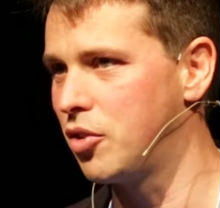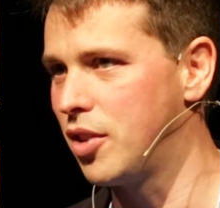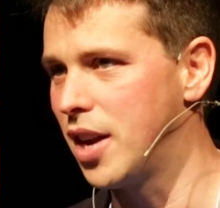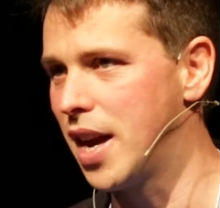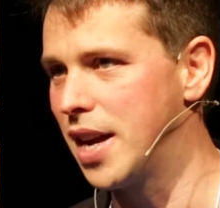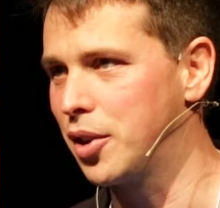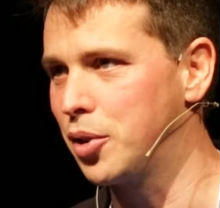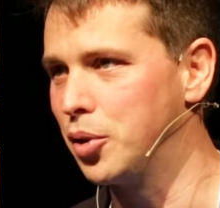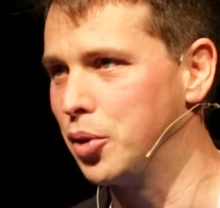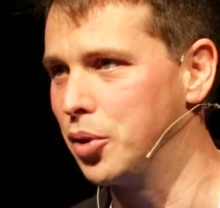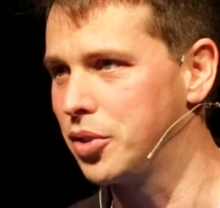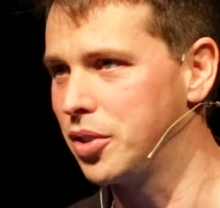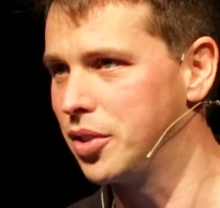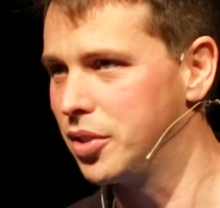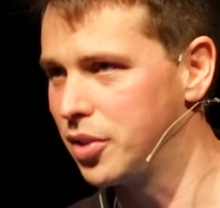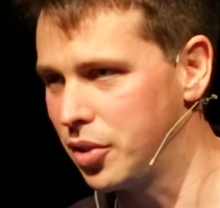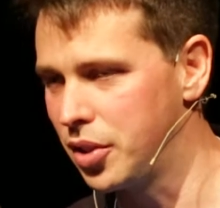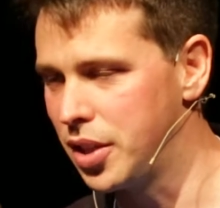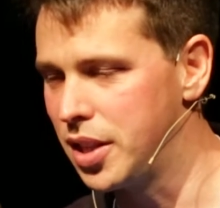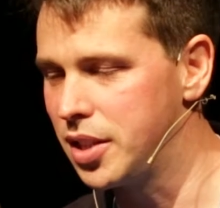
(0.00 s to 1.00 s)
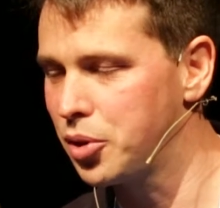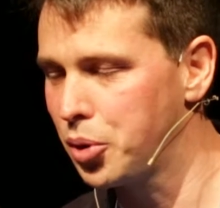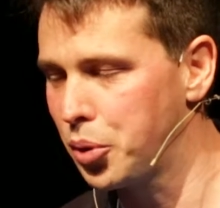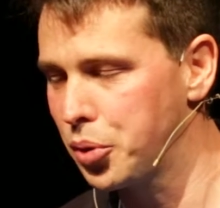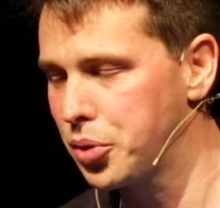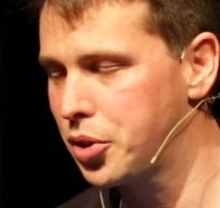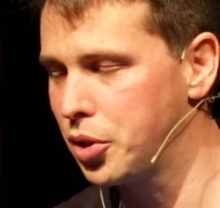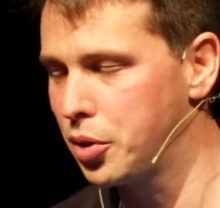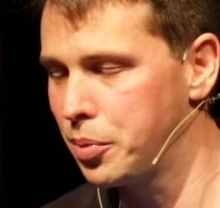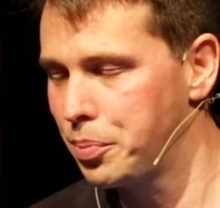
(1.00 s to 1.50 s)
create courses. It's
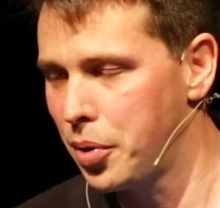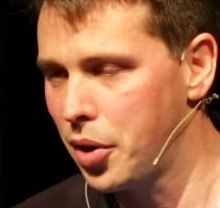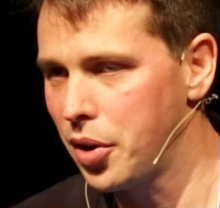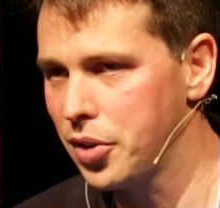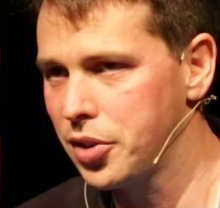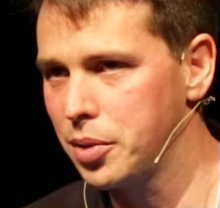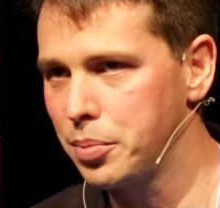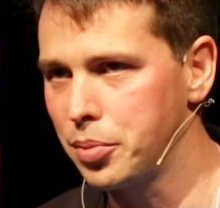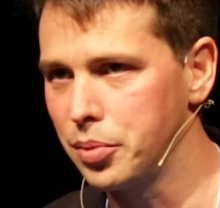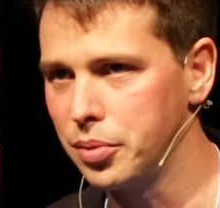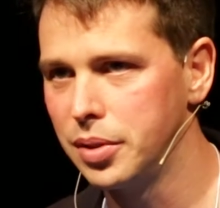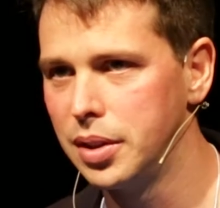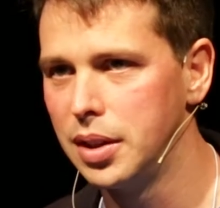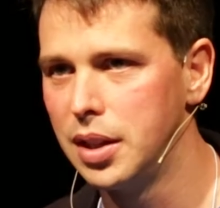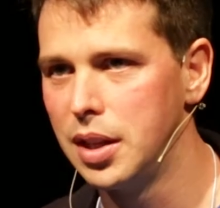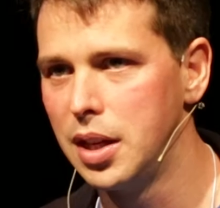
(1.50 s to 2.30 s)
all still possible.